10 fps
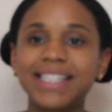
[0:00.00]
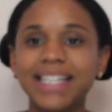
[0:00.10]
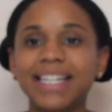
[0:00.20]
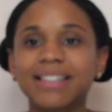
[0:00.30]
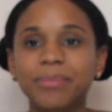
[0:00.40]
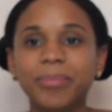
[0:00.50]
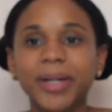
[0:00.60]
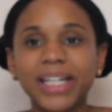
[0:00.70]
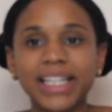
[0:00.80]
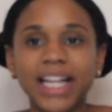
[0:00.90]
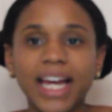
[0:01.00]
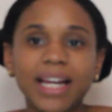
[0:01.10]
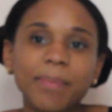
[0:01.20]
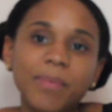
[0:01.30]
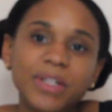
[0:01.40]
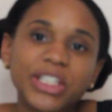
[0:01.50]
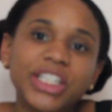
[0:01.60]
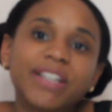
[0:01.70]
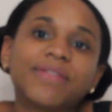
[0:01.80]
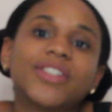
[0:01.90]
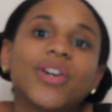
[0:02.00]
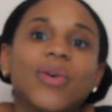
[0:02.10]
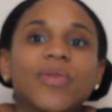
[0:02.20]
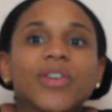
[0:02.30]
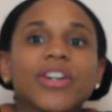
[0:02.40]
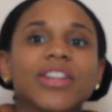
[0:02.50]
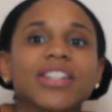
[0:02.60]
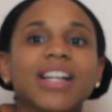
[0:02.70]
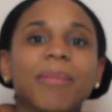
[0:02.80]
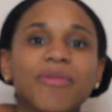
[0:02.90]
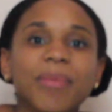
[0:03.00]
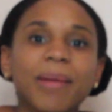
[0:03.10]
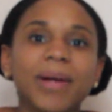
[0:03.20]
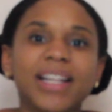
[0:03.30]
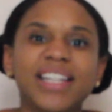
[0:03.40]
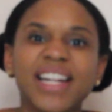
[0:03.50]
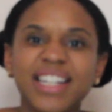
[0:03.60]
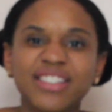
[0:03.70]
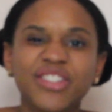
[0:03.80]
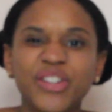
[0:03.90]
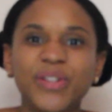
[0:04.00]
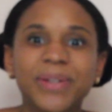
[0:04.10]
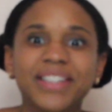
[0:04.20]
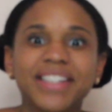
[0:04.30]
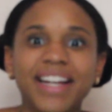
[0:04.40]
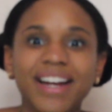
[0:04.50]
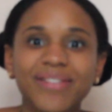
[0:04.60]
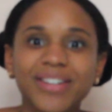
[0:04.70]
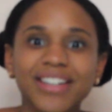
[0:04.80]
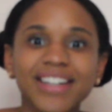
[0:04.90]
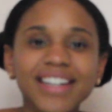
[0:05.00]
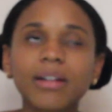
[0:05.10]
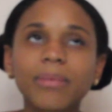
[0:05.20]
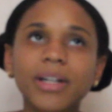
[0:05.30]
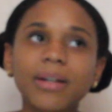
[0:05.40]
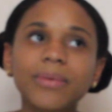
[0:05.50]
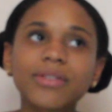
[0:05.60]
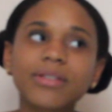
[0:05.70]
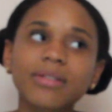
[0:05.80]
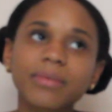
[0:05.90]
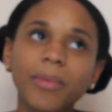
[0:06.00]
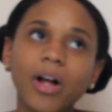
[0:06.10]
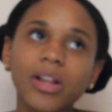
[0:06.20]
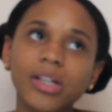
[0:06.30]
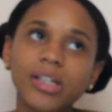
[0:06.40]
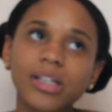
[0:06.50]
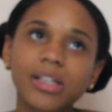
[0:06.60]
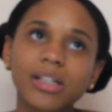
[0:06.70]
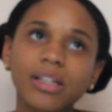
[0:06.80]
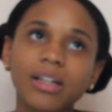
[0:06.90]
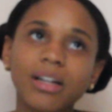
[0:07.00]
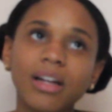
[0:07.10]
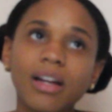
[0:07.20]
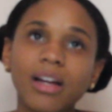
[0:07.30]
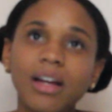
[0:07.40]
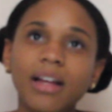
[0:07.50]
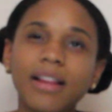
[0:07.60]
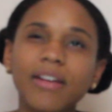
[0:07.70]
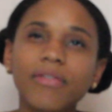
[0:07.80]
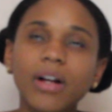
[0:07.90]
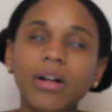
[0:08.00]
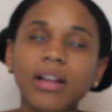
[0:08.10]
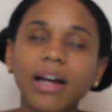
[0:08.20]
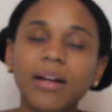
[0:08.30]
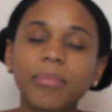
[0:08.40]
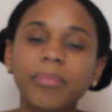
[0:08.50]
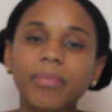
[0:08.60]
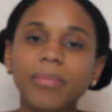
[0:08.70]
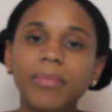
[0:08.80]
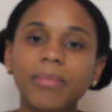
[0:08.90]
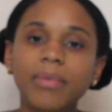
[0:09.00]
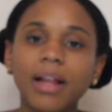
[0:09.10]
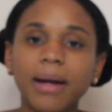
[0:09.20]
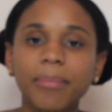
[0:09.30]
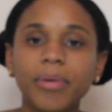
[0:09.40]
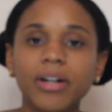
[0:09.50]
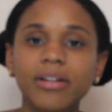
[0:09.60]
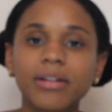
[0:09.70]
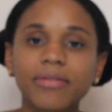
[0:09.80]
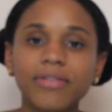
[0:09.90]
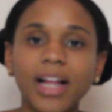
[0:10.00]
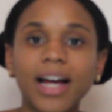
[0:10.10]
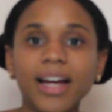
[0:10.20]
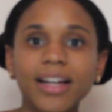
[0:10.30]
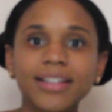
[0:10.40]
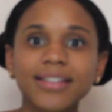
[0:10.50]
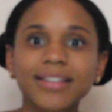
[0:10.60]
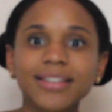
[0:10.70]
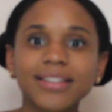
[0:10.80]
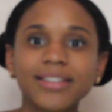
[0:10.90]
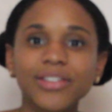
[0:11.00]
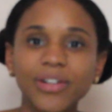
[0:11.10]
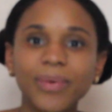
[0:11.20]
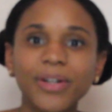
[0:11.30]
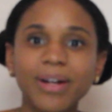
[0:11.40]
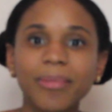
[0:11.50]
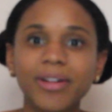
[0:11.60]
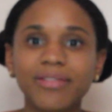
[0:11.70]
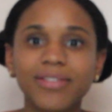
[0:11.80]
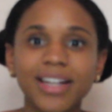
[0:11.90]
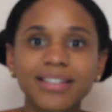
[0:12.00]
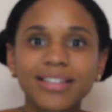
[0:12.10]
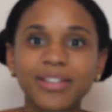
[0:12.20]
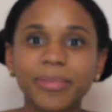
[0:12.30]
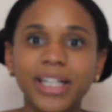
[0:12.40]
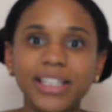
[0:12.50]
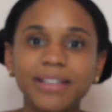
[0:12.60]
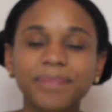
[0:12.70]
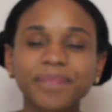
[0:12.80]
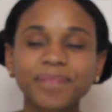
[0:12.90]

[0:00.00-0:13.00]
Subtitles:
see his butt like shift over in the top of my belly, and it's the cutest thing ever. When he was smaller, they felt like butterflies. You know when you get butterflies in your belly?